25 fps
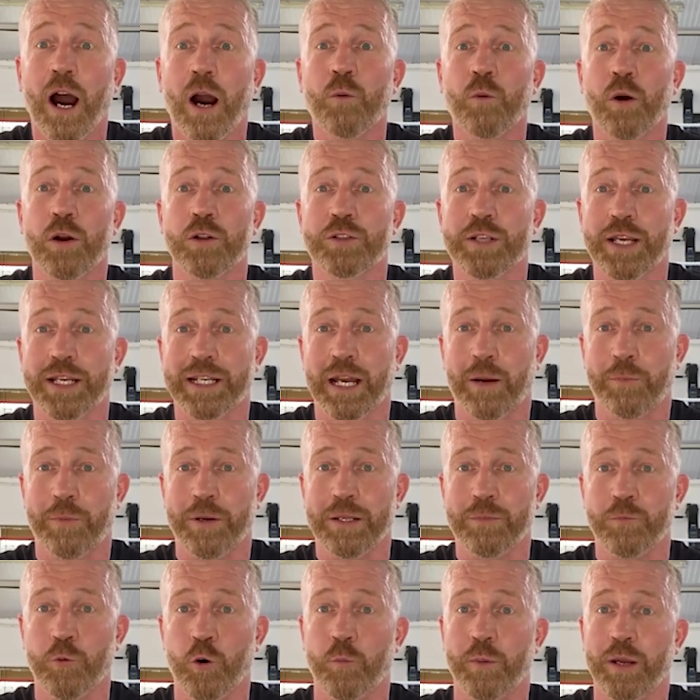I won't take up
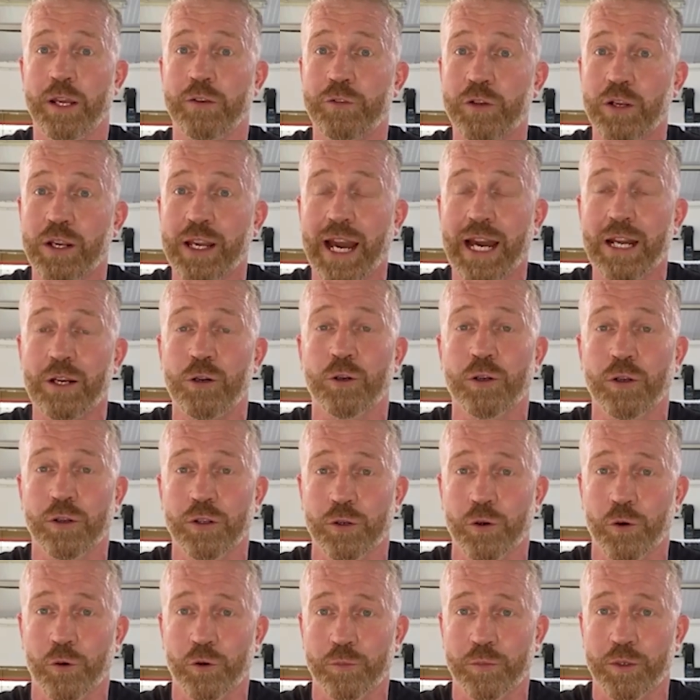any more. But if you can, look at
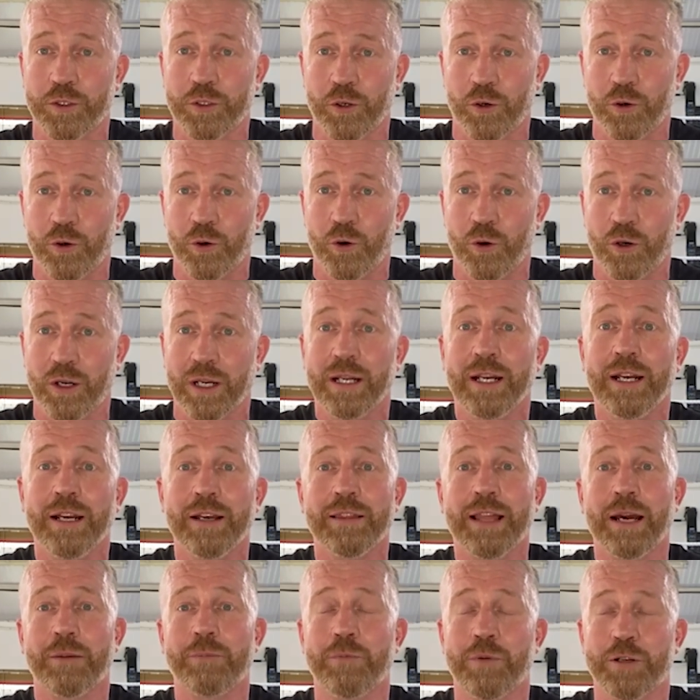thecornerman.org.
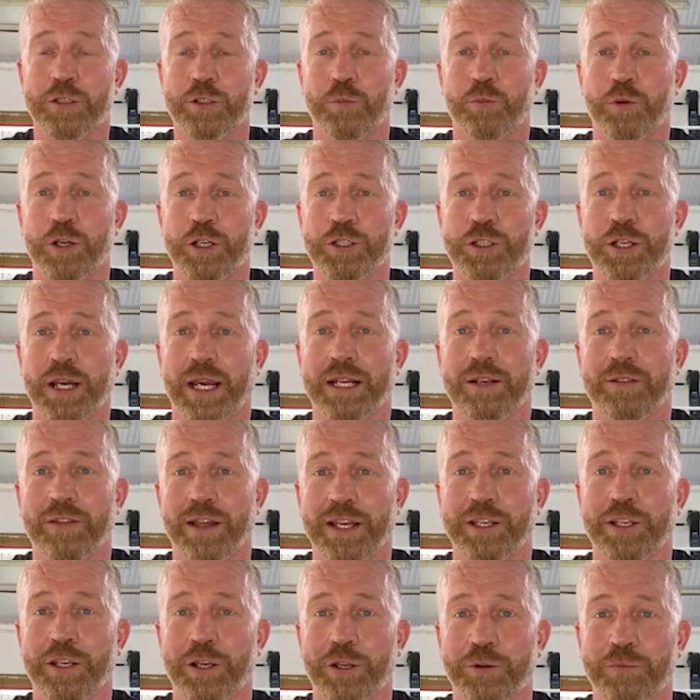That'd be much appreciated.
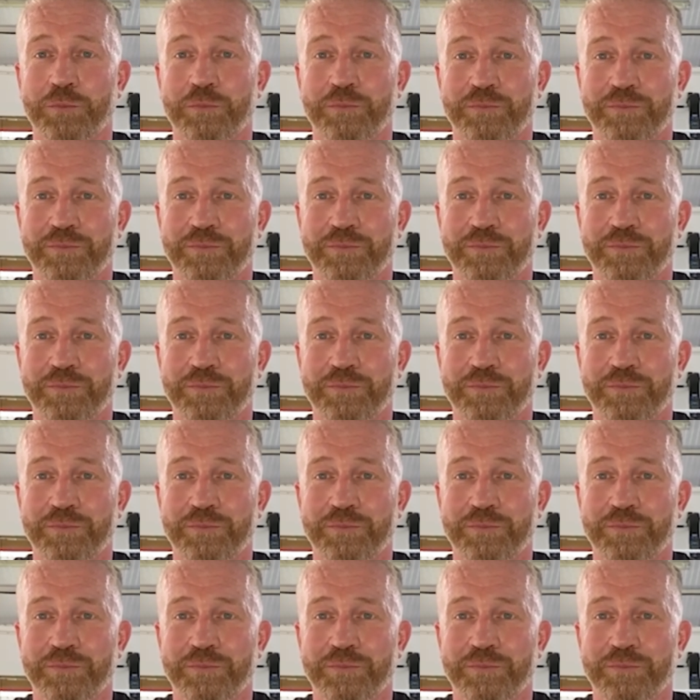Thank you.